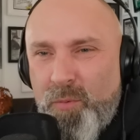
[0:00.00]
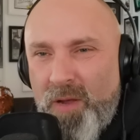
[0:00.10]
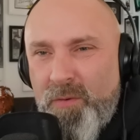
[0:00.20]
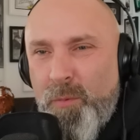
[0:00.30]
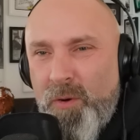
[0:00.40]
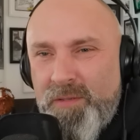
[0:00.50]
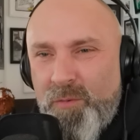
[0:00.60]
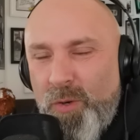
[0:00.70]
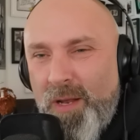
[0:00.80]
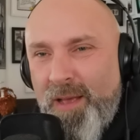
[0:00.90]
a private
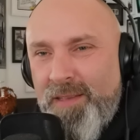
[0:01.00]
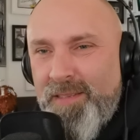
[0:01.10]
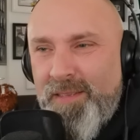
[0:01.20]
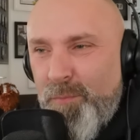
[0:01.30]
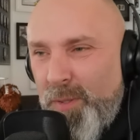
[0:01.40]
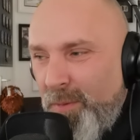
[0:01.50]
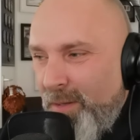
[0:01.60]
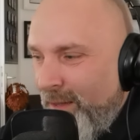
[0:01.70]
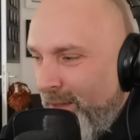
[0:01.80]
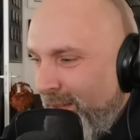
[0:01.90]
person, realizing that
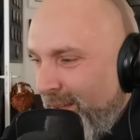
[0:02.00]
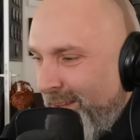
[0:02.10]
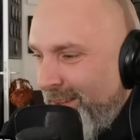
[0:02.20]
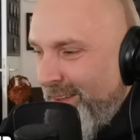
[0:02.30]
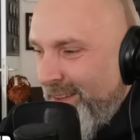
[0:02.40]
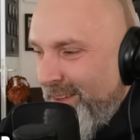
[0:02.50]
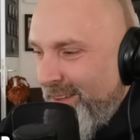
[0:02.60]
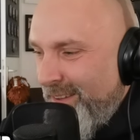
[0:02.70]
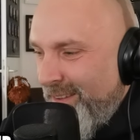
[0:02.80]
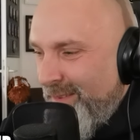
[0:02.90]
people
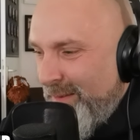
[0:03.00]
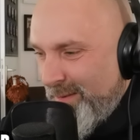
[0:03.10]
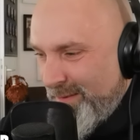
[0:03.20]
uh,